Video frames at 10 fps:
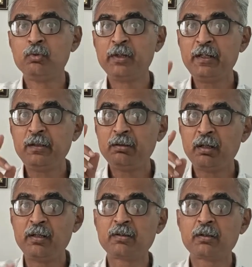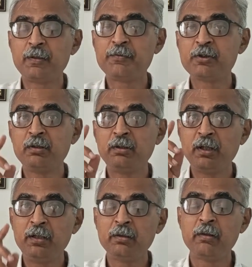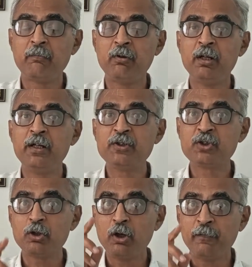to read the description in the words